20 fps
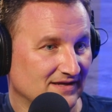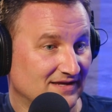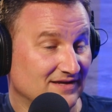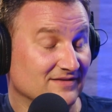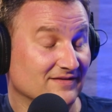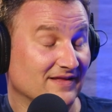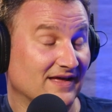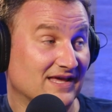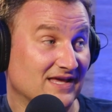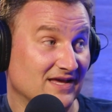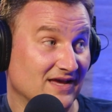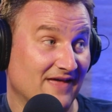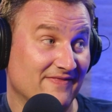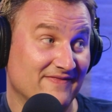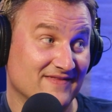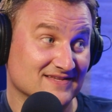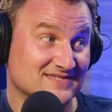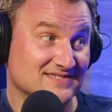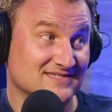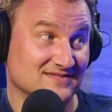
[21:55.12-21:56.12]
he,
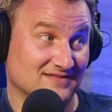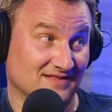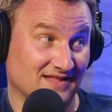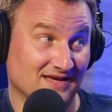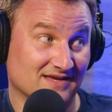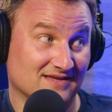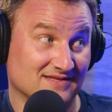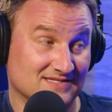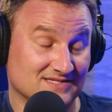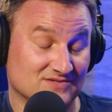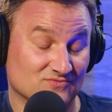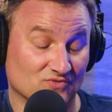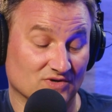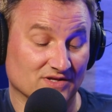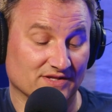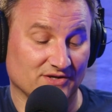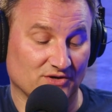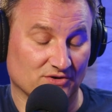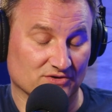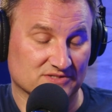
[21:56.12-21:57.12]
and this like
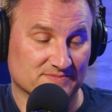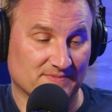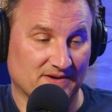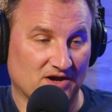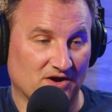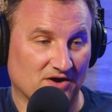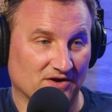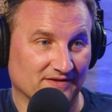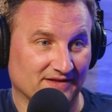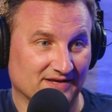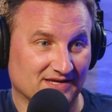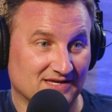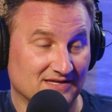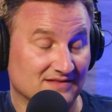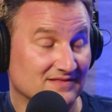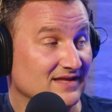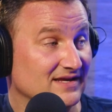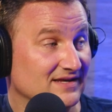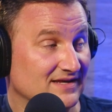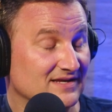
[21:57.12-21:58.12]
really hurts my heart. Like he
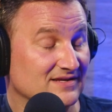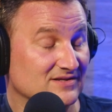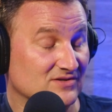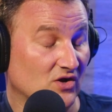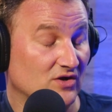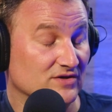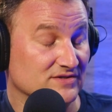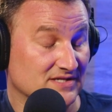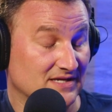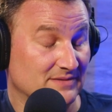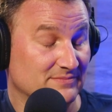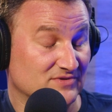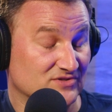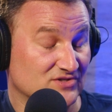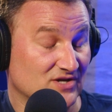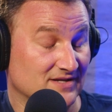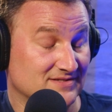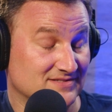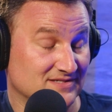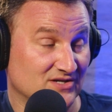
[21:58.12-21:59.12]
calls him
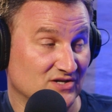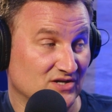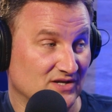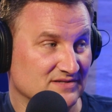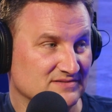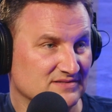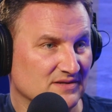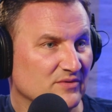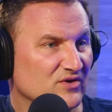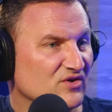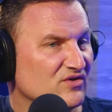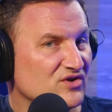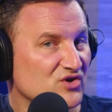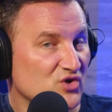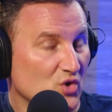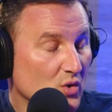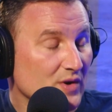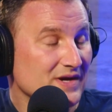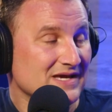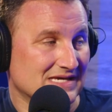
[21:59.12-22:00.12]
Hudson and you're
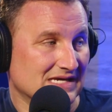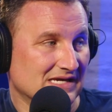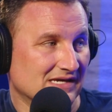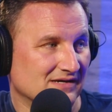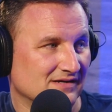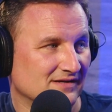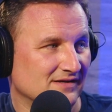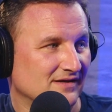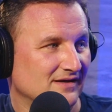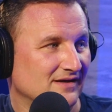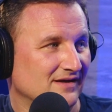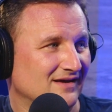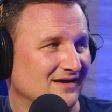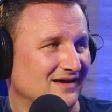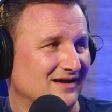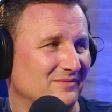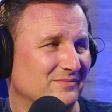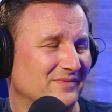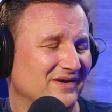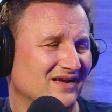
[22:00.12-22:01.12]
annoying.
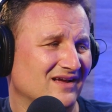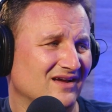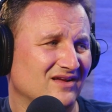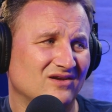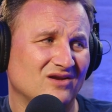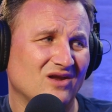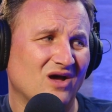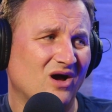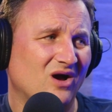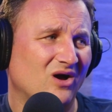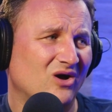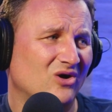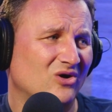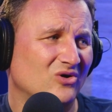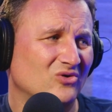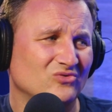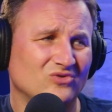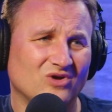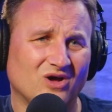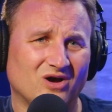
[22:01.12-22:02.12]
I'm like,
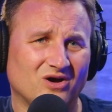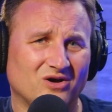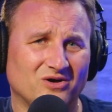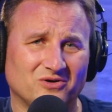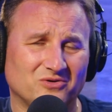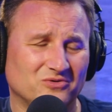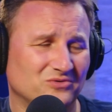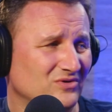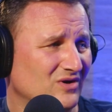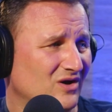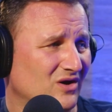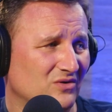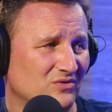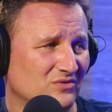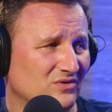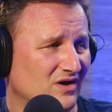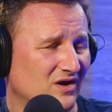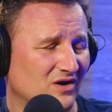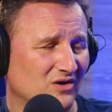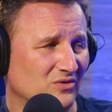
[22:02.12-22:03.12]

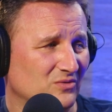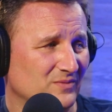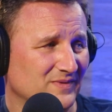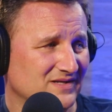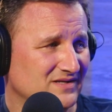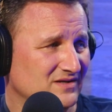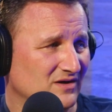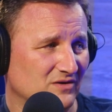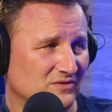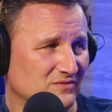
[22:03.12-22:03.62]
no, we